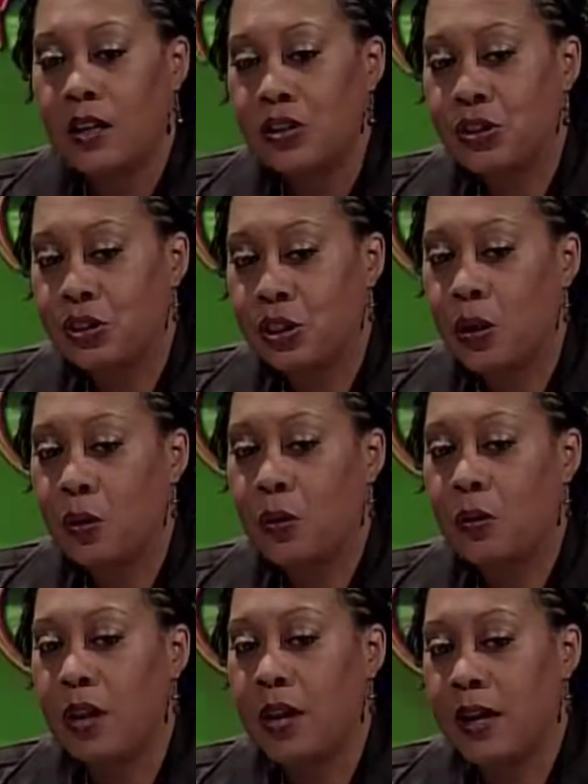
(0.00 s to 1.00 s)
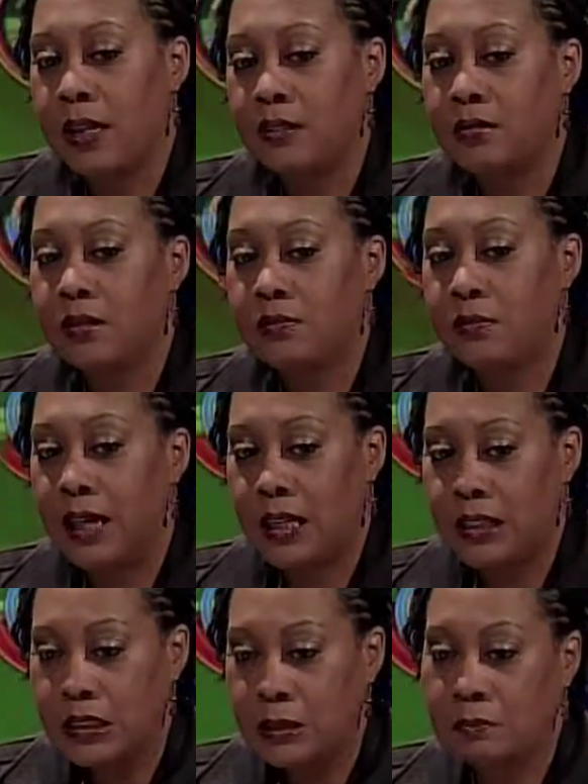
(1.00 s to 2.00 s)
So I
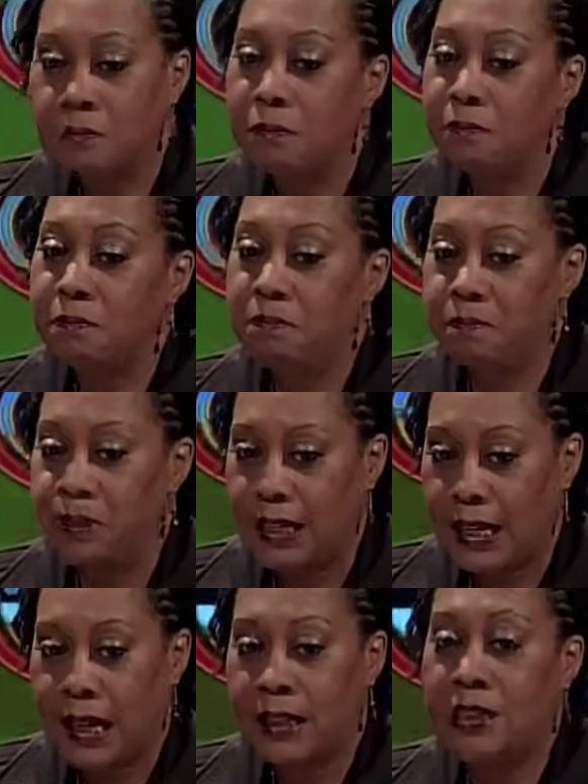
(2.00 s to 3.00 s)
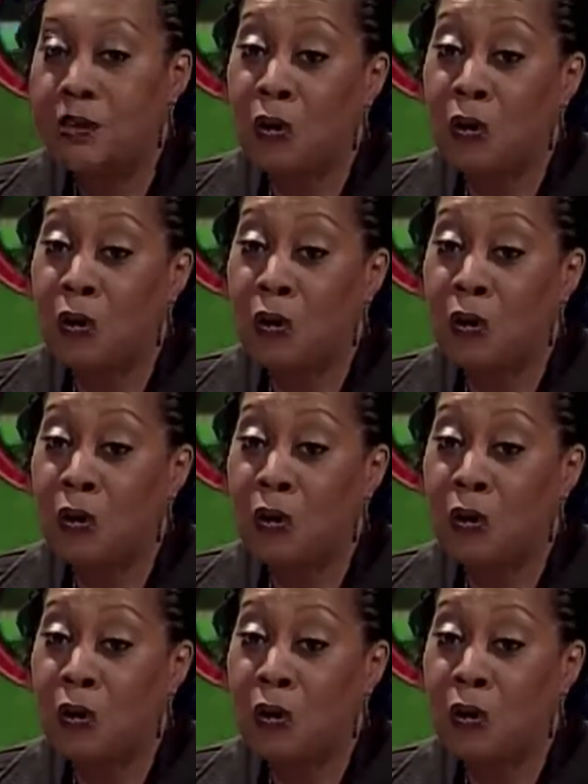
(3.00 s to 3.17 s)
made some plans,